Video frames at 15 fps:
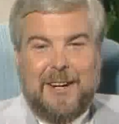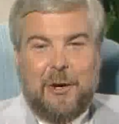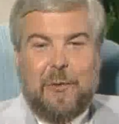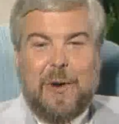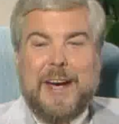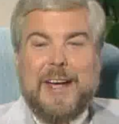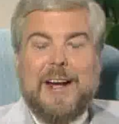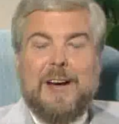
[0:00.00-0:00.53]

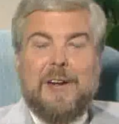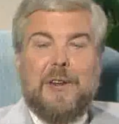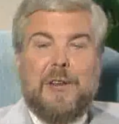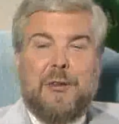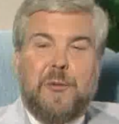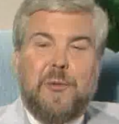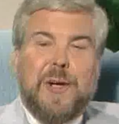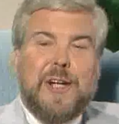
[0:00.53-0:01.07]
Write out
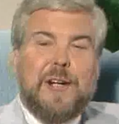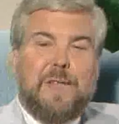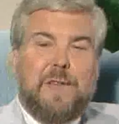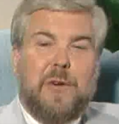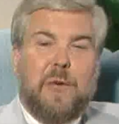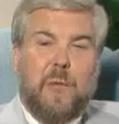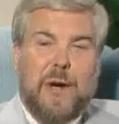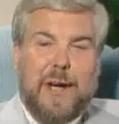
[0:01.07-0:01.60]
3
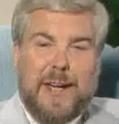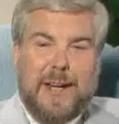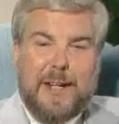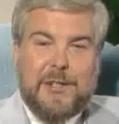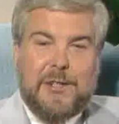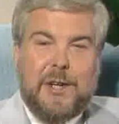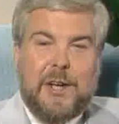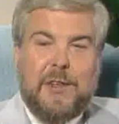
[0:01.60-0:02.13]
different
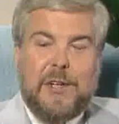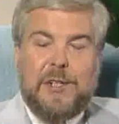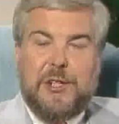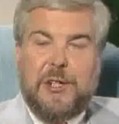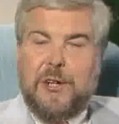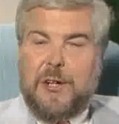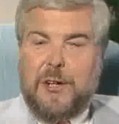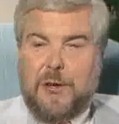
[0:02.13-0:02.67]
ways that
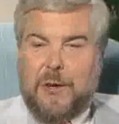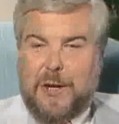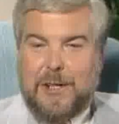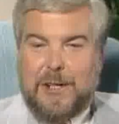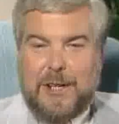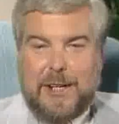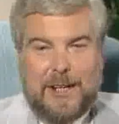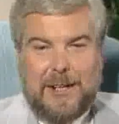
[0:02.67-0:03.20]
you're
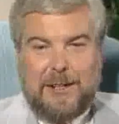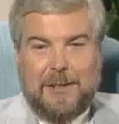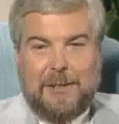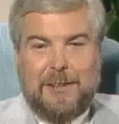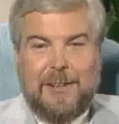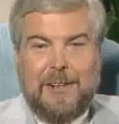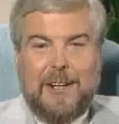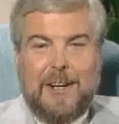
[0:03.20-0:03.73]
going to
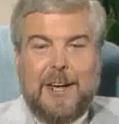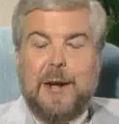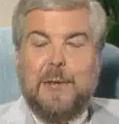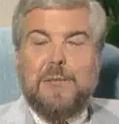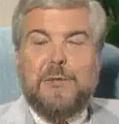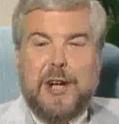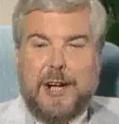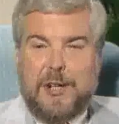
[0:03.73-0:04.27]
handle an
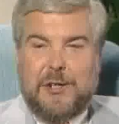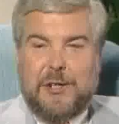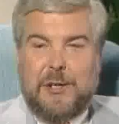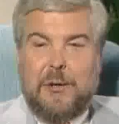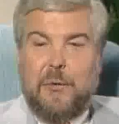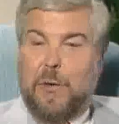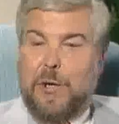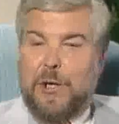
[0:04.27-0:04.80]

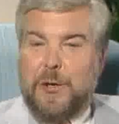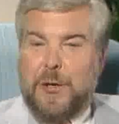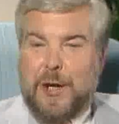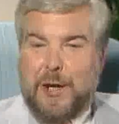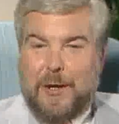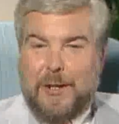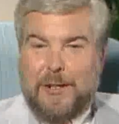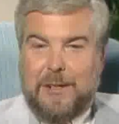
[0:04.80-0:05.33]
objection when you
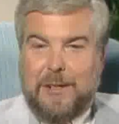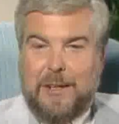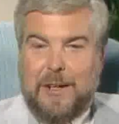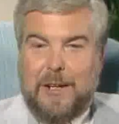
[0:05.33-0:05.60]
hear it.